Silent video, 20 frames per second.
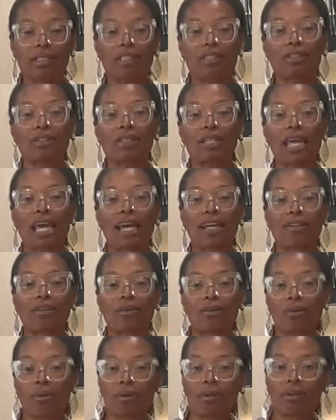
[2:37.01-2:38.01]
You can add
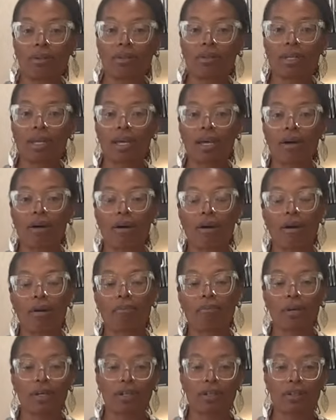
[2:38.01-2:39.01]
oil
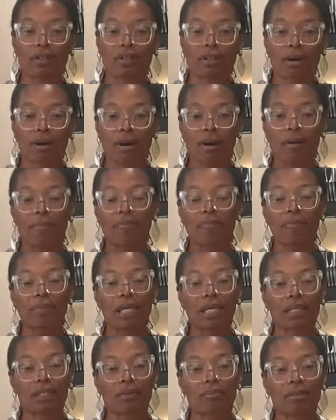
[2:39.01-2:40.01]
or butter or
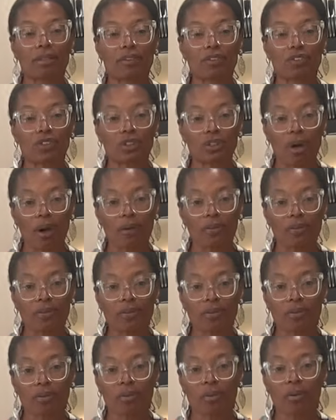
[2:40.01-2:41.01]
a little bit of salt
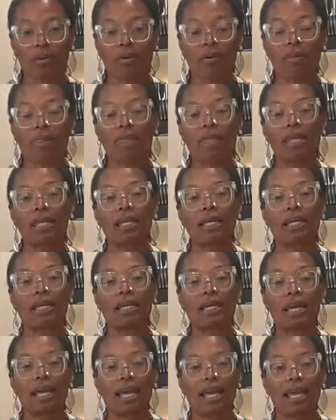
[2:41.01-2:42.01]
to the water
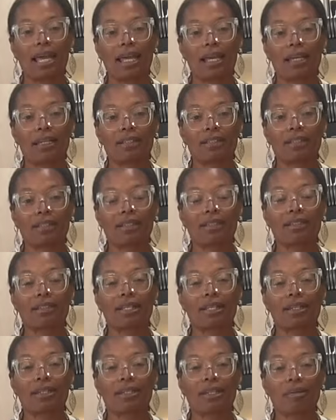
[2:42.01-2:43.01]
and
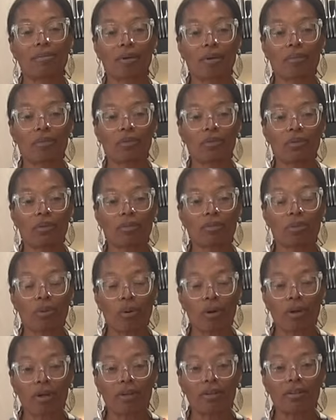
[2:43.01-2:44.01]
let it come up to a
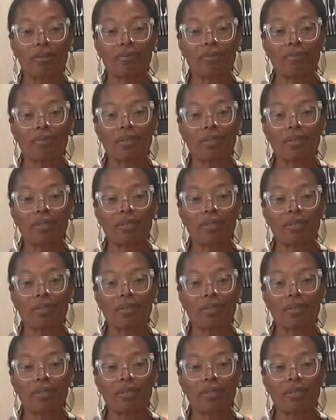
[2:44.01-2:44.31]
boil.